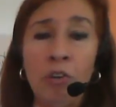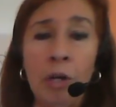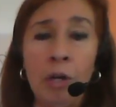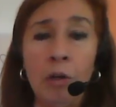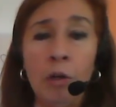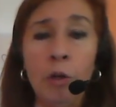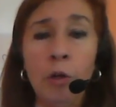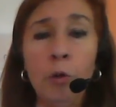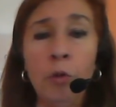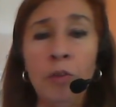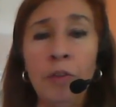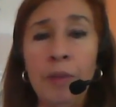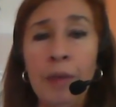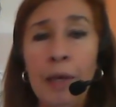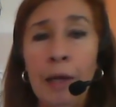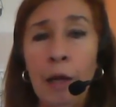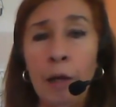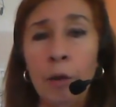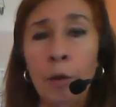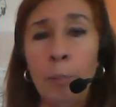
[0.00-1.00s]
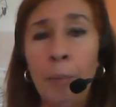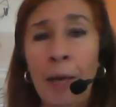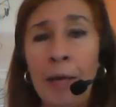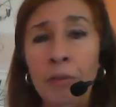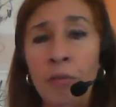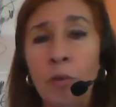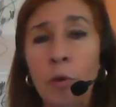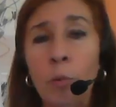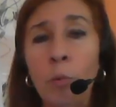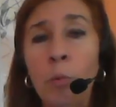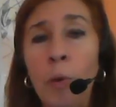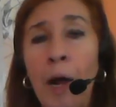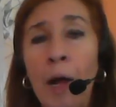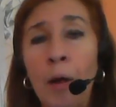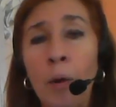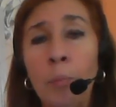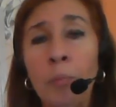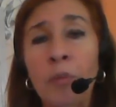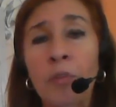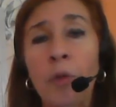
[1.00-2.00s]
includes the elemental
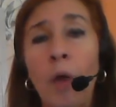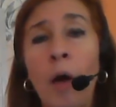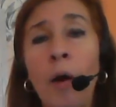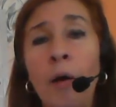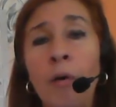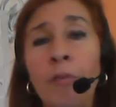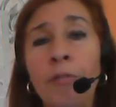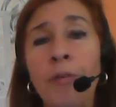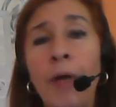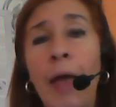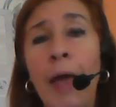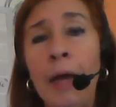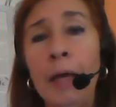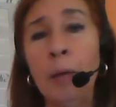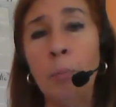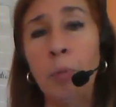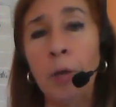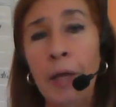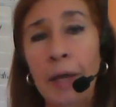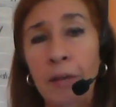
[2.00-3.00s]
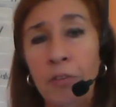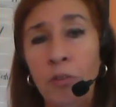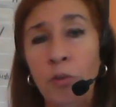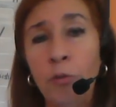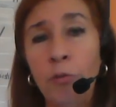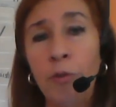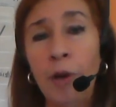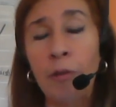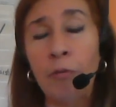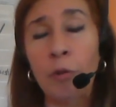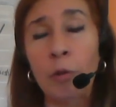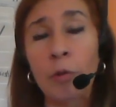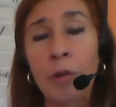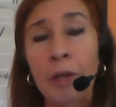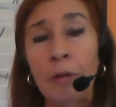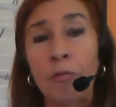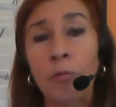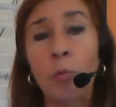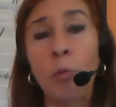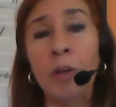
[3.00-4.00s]
realms of any place you've ever
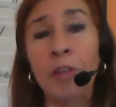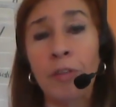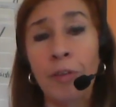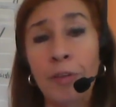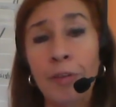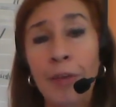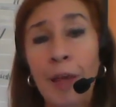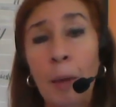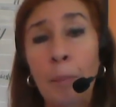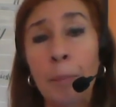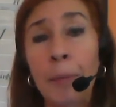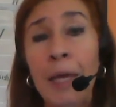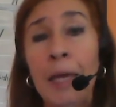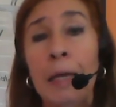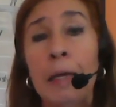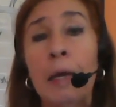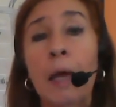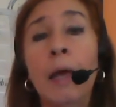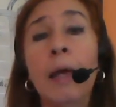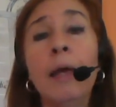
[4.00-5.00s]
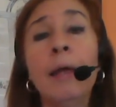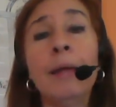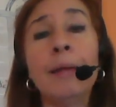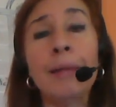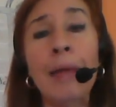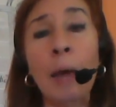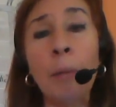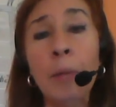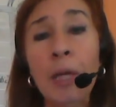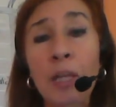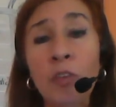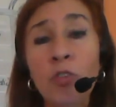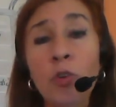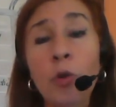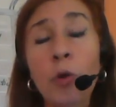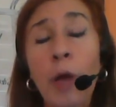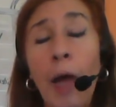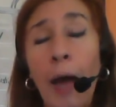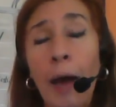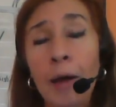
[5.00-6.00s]
lived. What does that mean? That means your
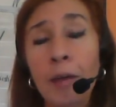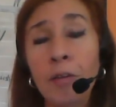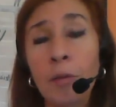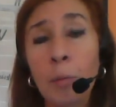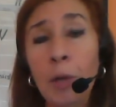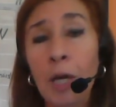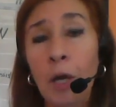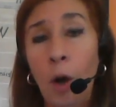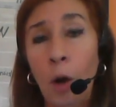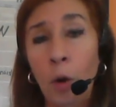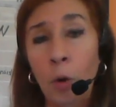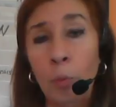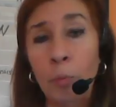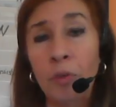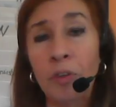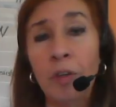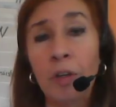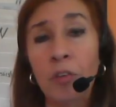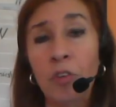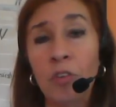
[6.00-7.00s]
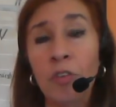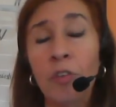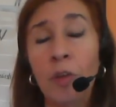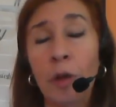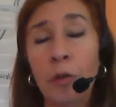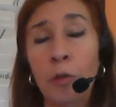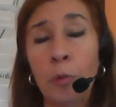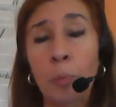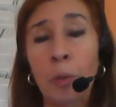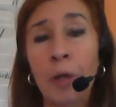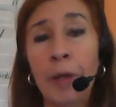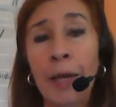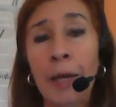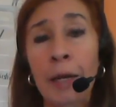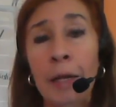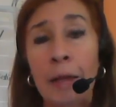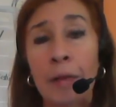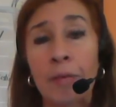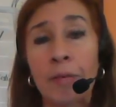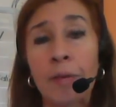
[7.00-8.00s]
cosmic home, such as other
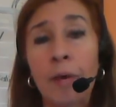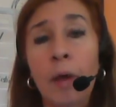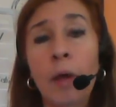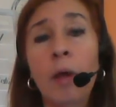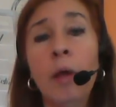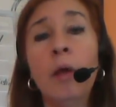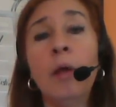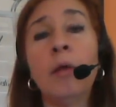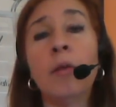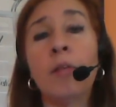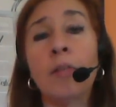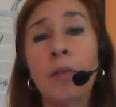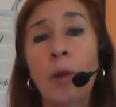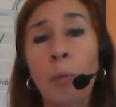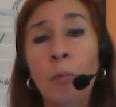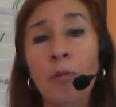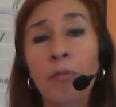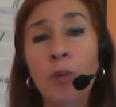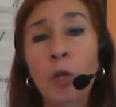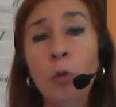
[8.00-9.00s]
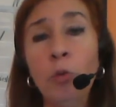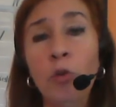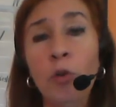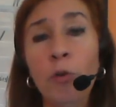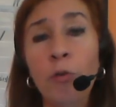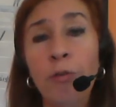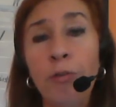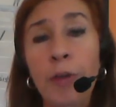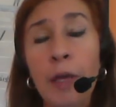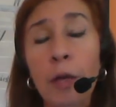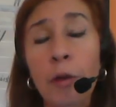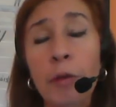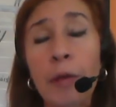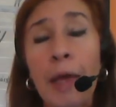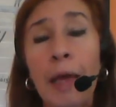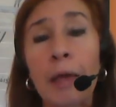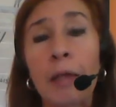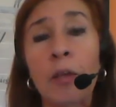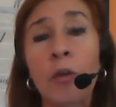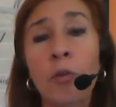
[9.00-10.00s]
planets. Some of you do feel
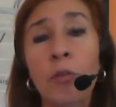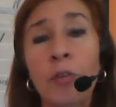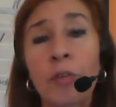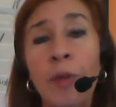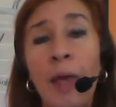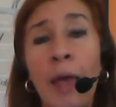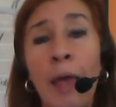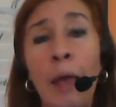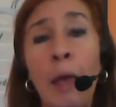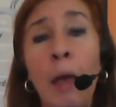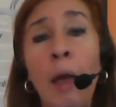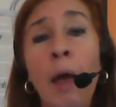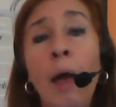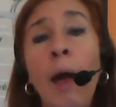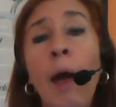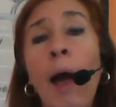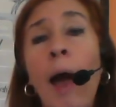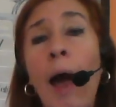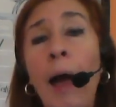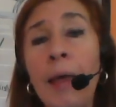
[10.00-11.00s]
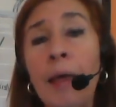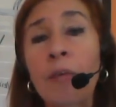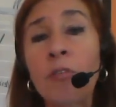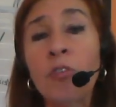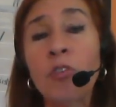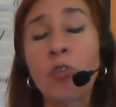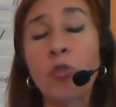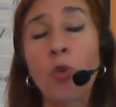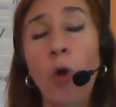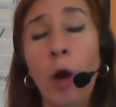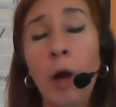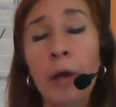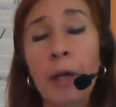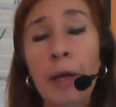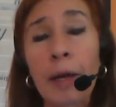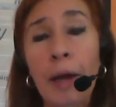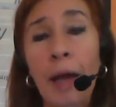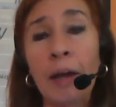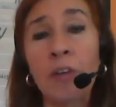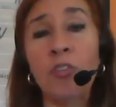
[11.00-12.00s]
that. You'll say, I have a strong
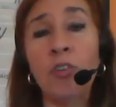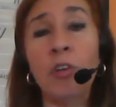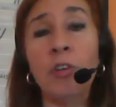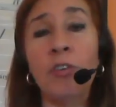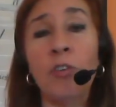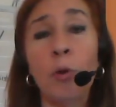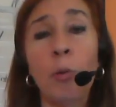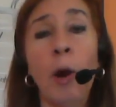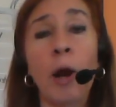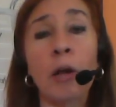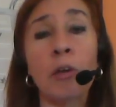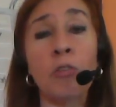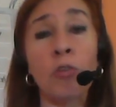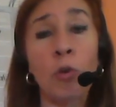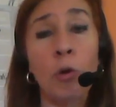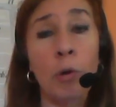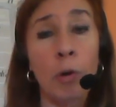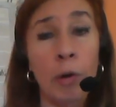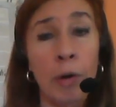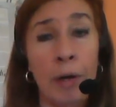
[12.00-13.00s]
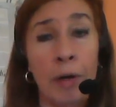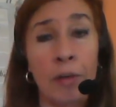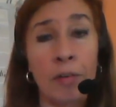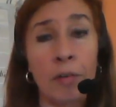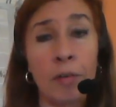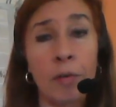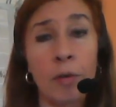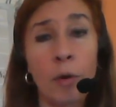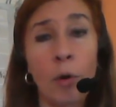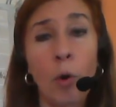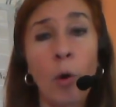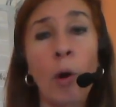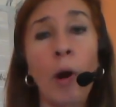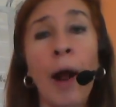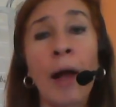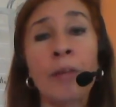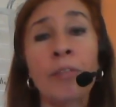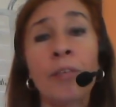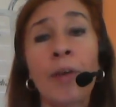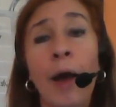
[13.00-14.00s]
connection to Arcturus or
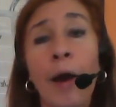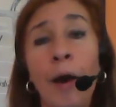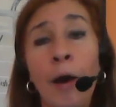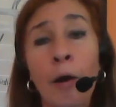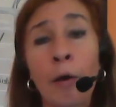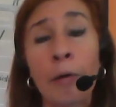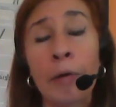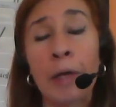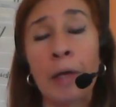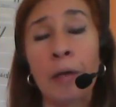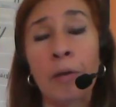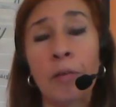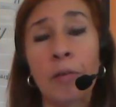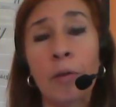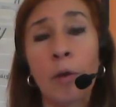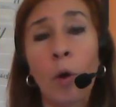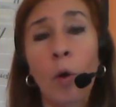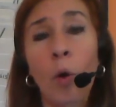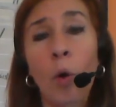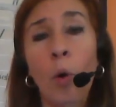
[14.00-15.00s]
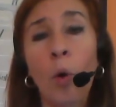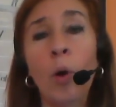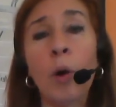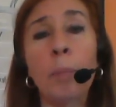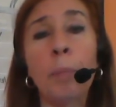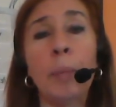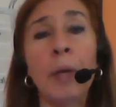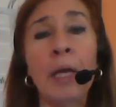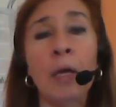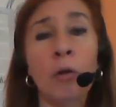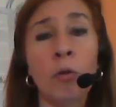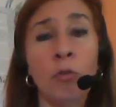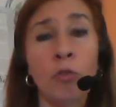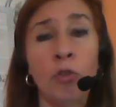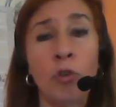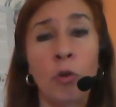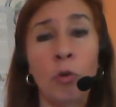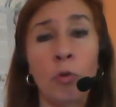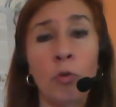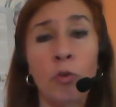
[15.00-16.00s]
Antares or
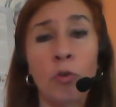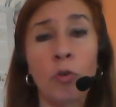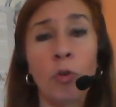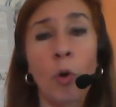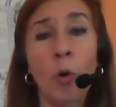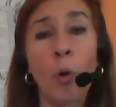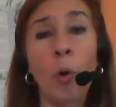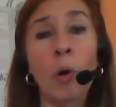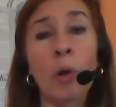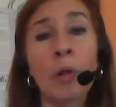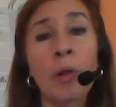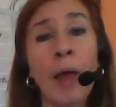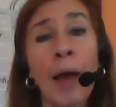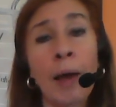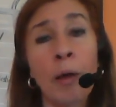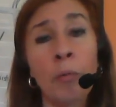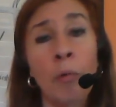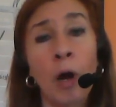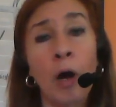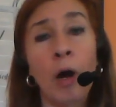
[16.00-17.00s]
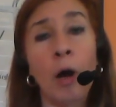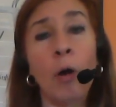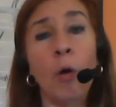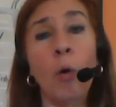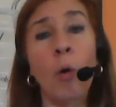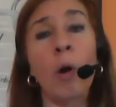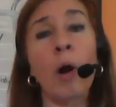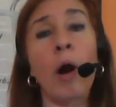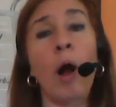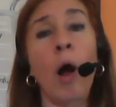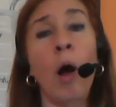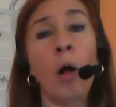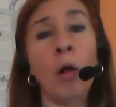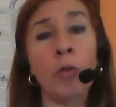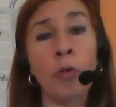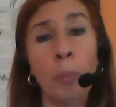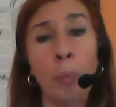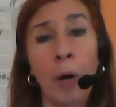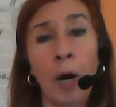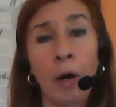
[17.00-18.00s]
Betelgeuse or Lyra or
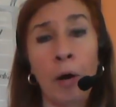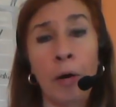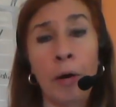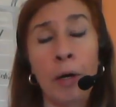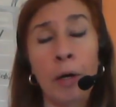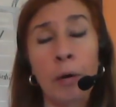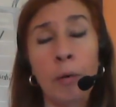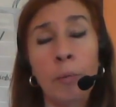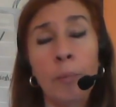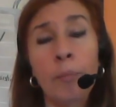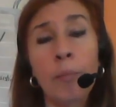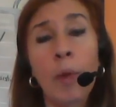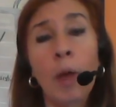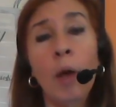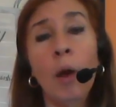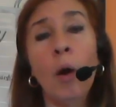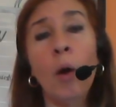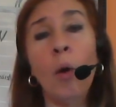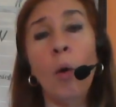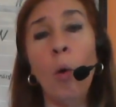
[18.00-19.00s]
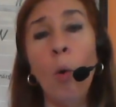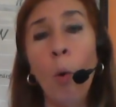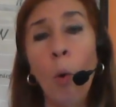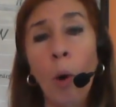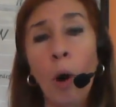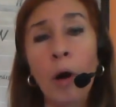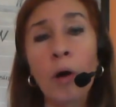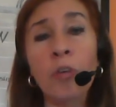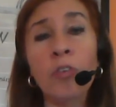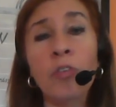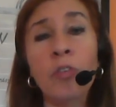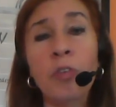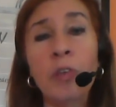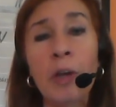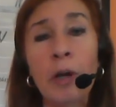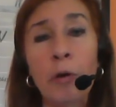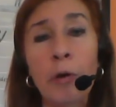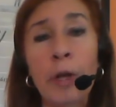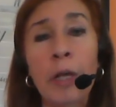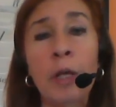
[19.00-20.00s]
Aldebaran or
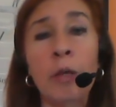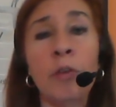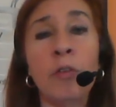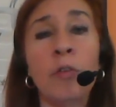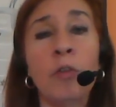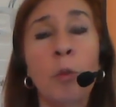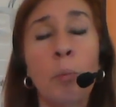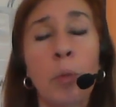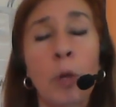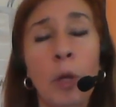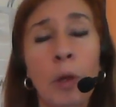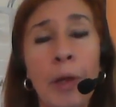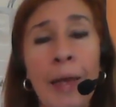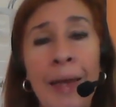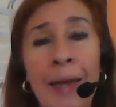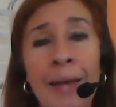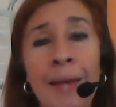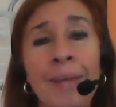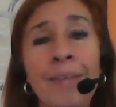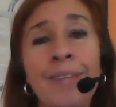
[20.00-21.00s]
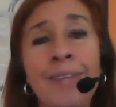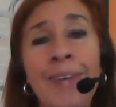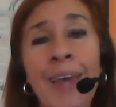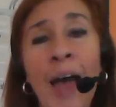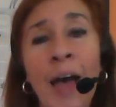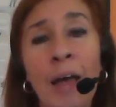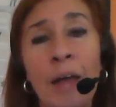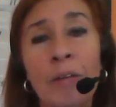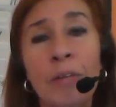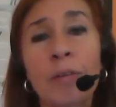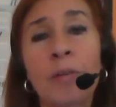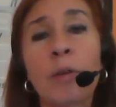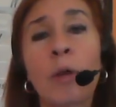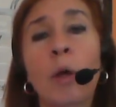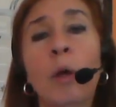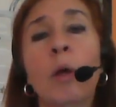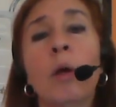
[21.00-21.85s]
Sirius, the Pleiades. Yes,